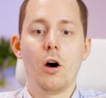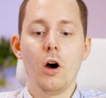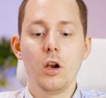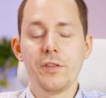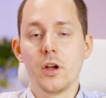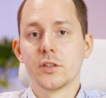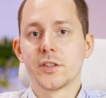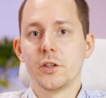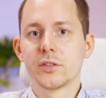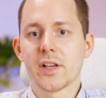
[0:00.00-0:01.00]
All of
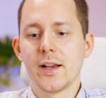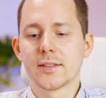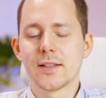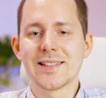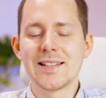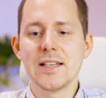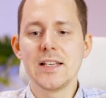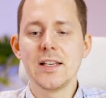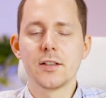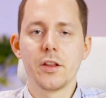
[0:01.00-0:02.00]
those use cases
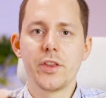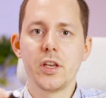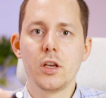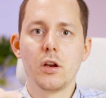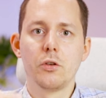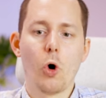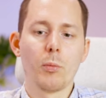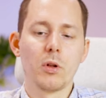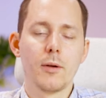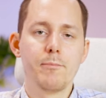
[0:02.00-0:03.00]
need the
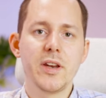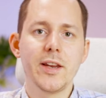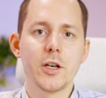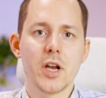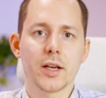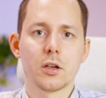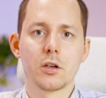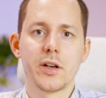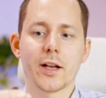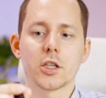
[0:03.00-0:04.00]
normal mini jack
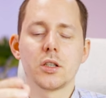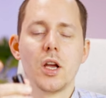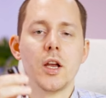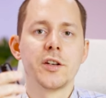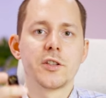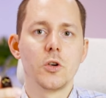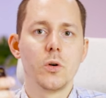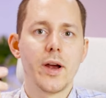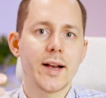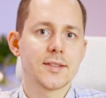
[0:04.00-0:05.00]
connection
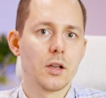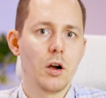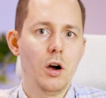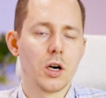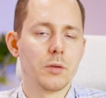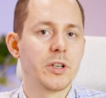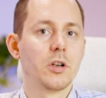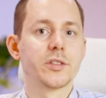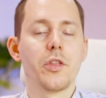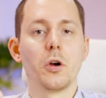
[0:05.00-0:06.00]
to XLR
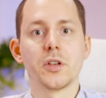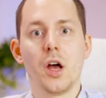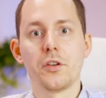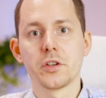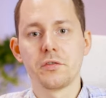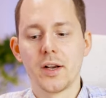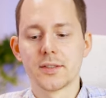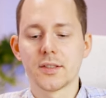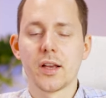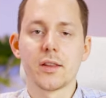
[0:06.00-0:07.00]
because those other
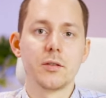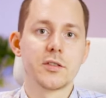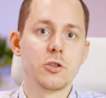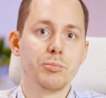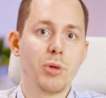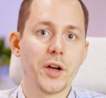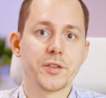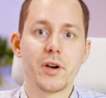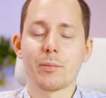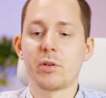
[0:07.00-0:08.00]
devices like the Zoom
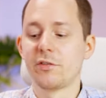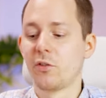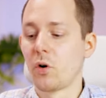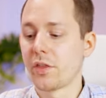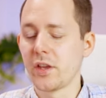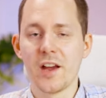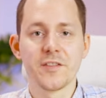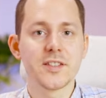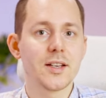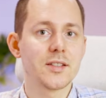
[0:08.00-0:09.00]
PodTrak P4, the
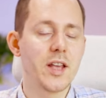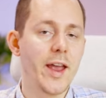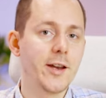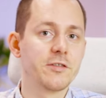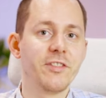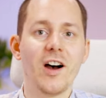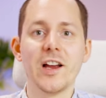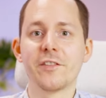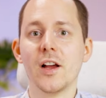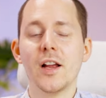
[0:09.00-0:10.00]
F6, the
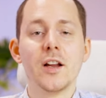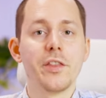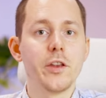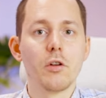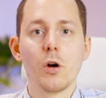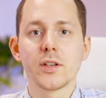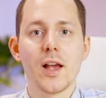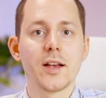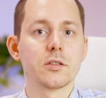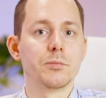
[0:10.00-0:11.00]
H5, the
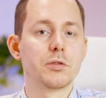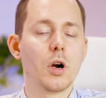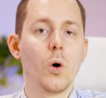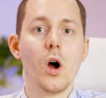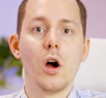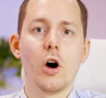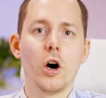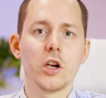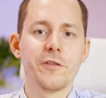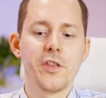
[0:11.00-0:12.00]
Rodecaster Pro,
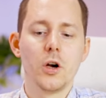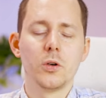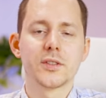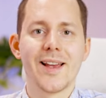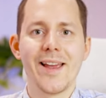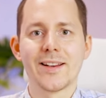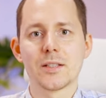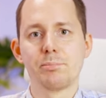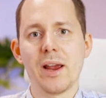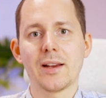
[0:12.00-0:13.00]
all of those
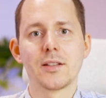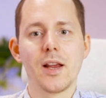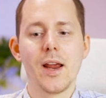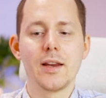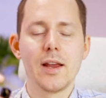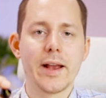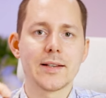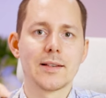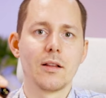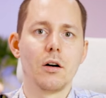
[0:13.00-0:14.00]
expect a
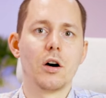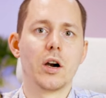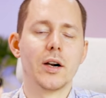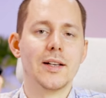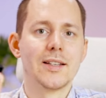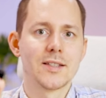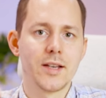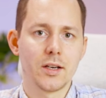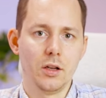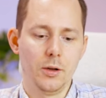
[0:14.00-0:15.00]
XLR
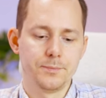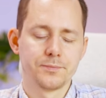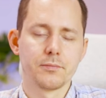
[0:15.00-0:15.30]
signal.